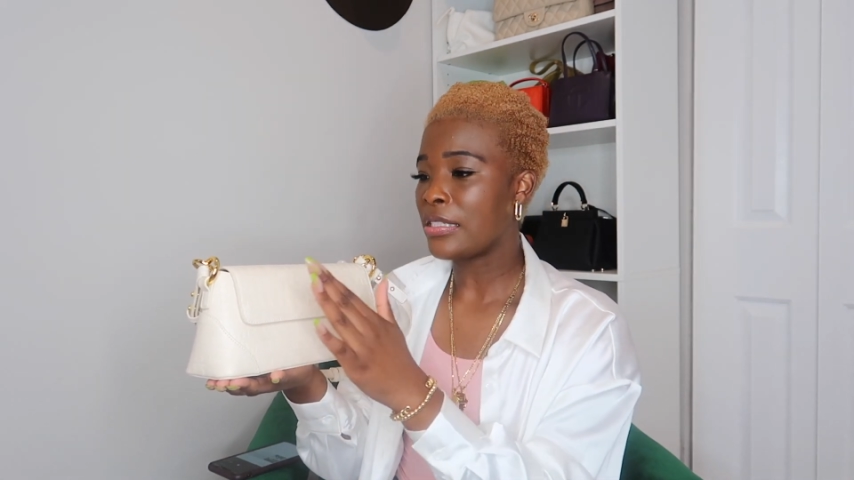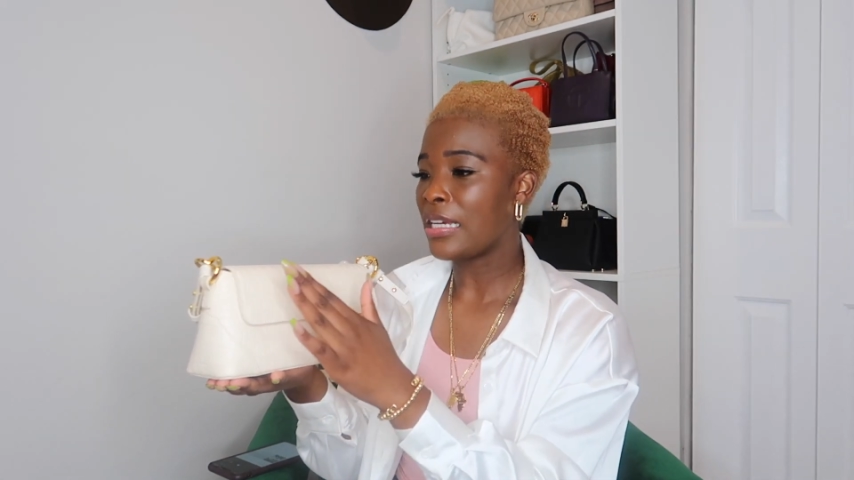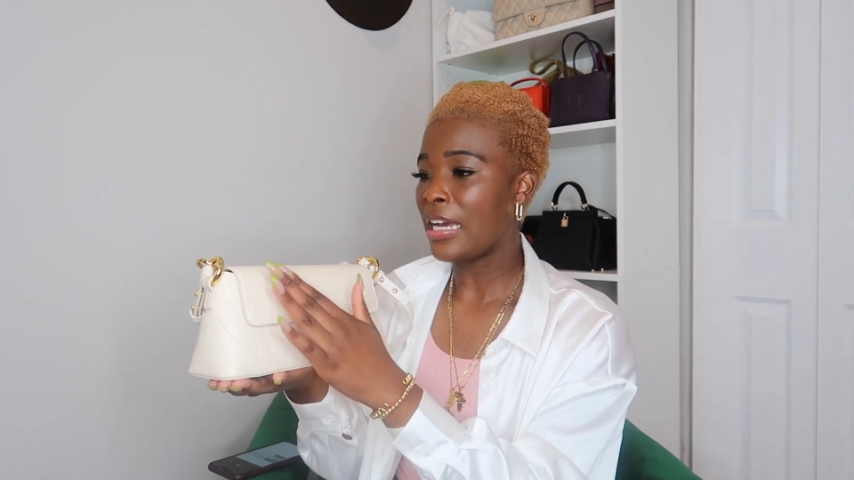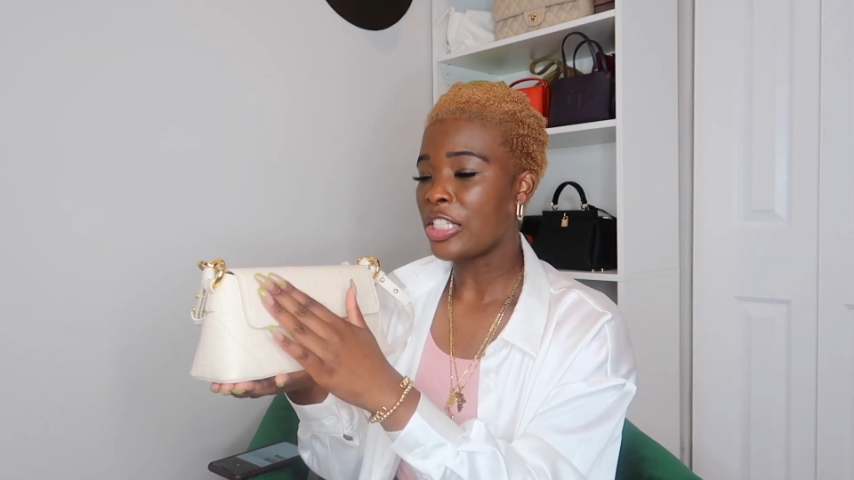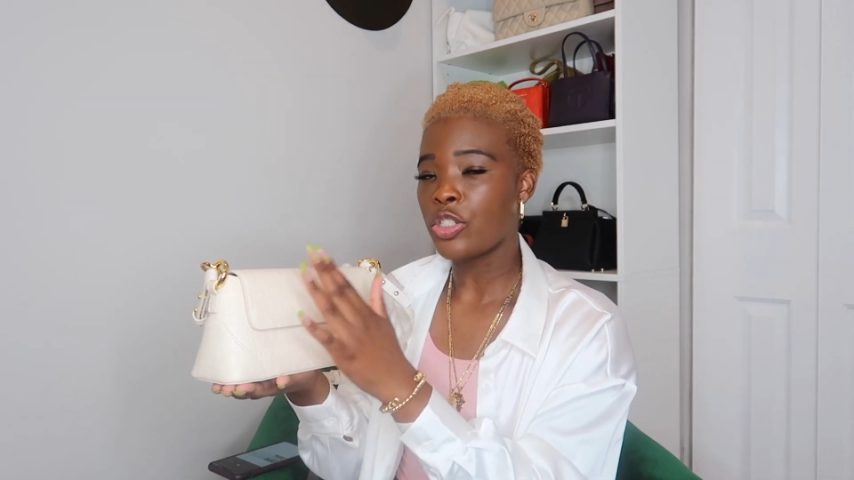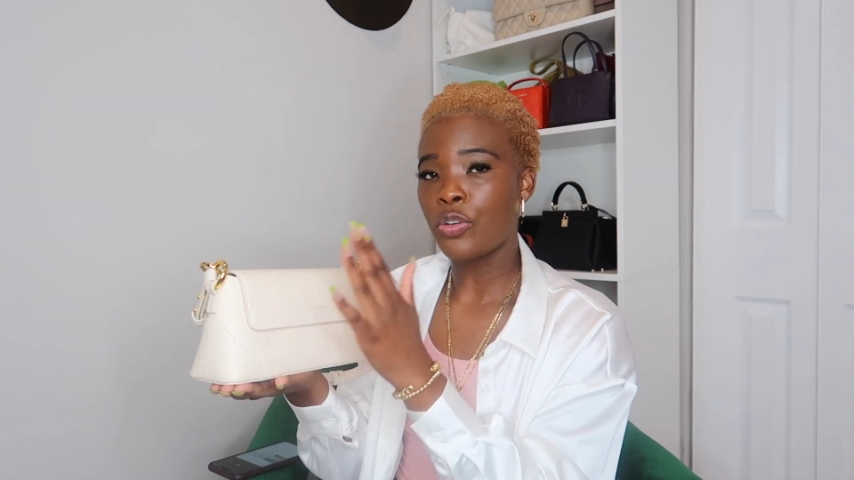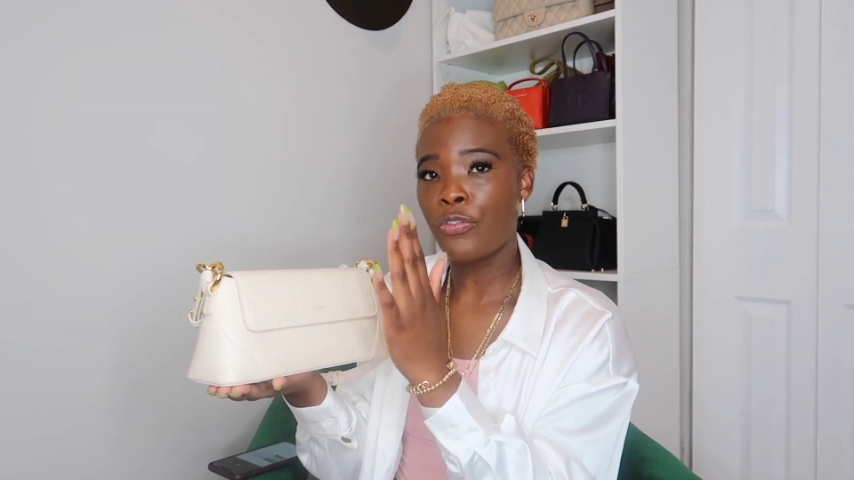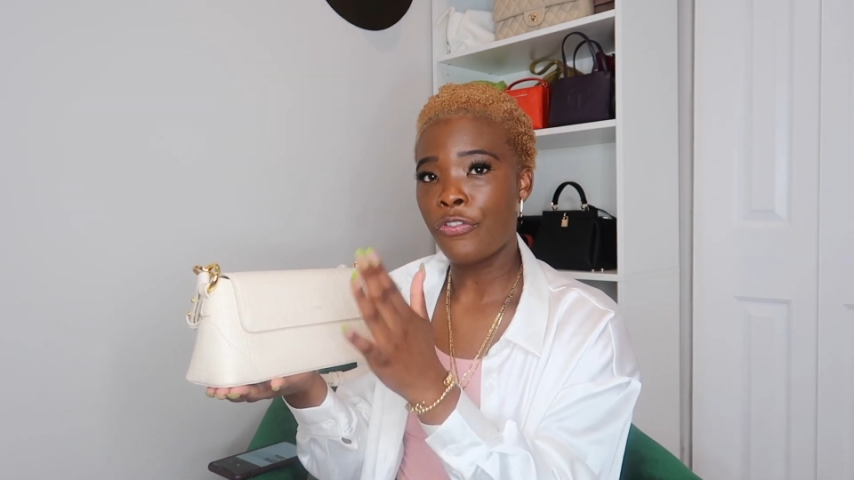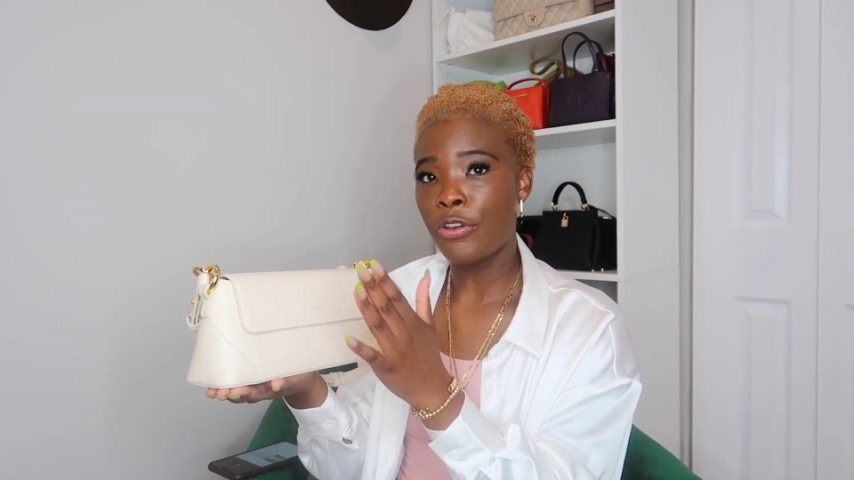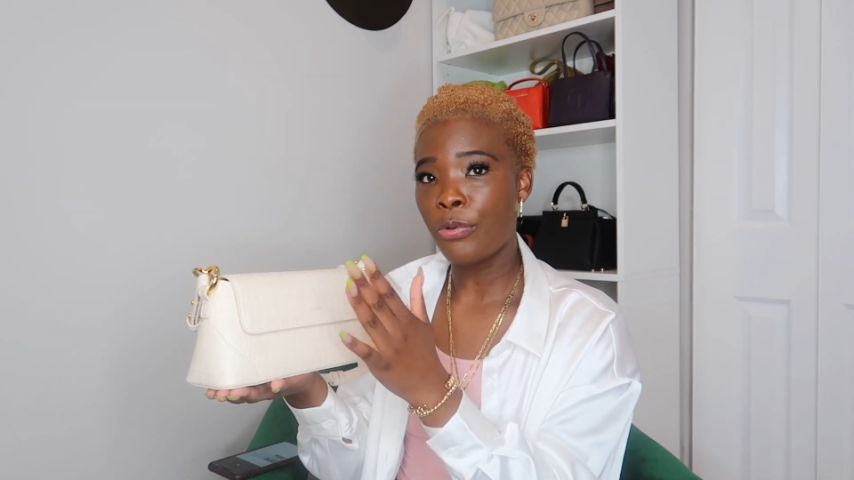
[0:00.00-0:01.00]
touch or
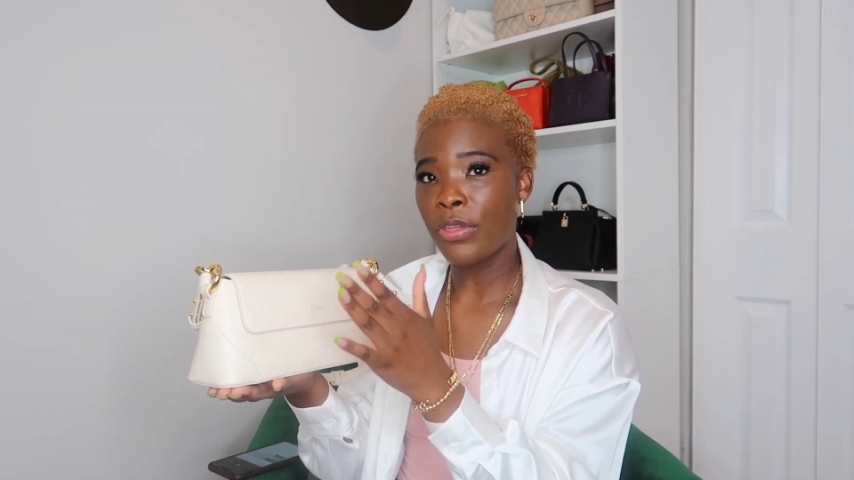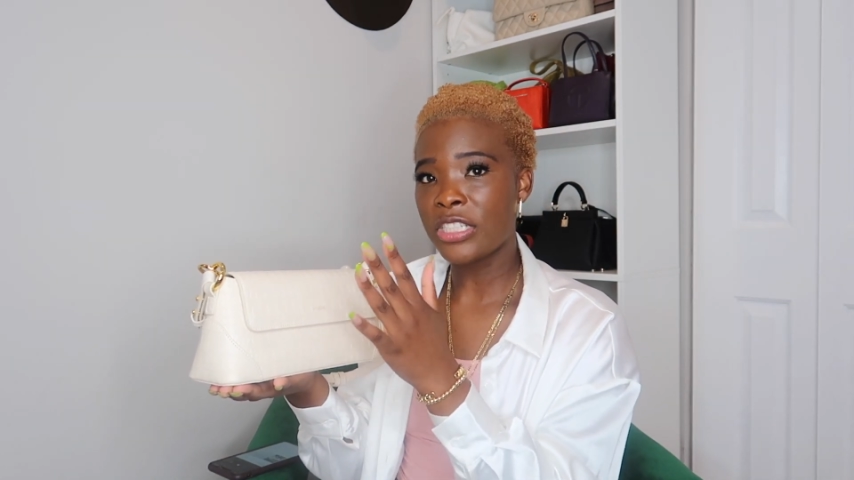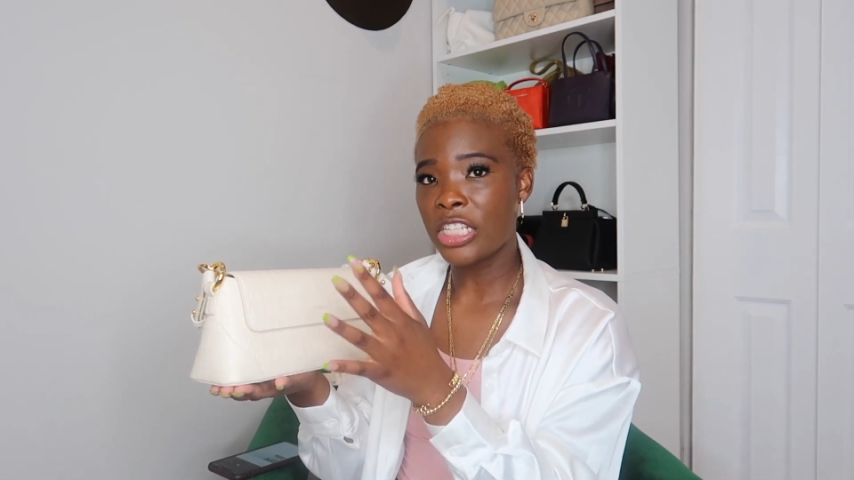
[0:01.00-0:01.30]
feel the